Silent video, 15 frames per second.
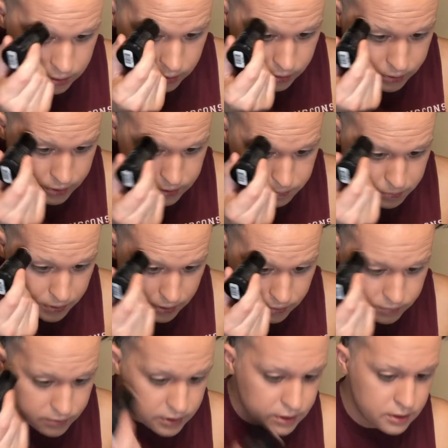This brow
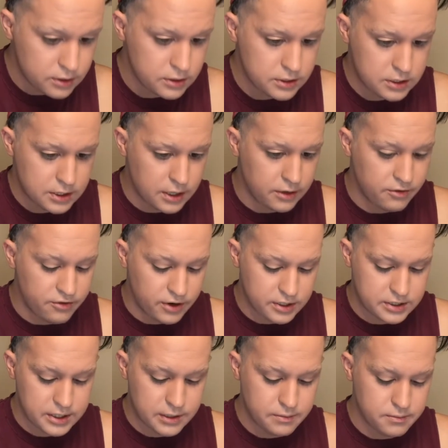over here is kind of fucked
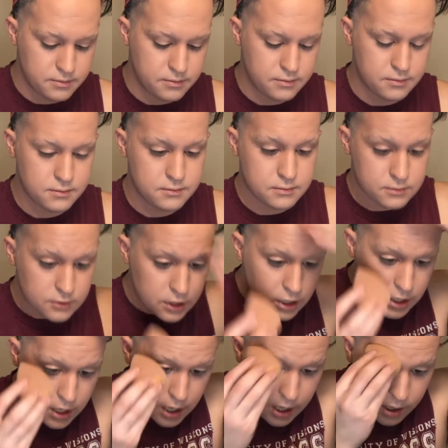up.
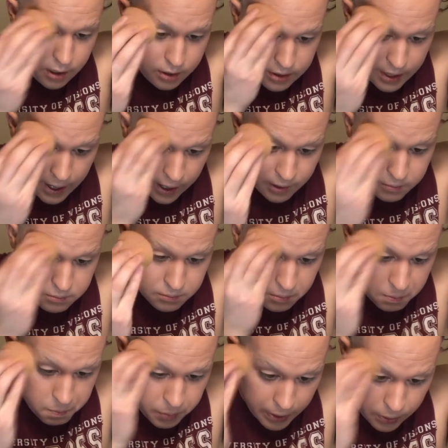Yeah,
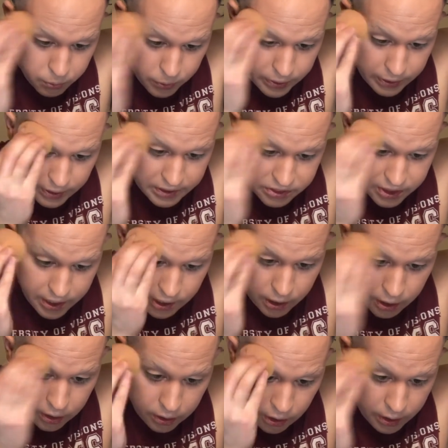but I really like
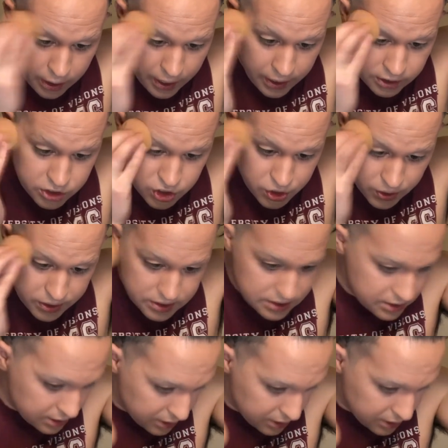their entrance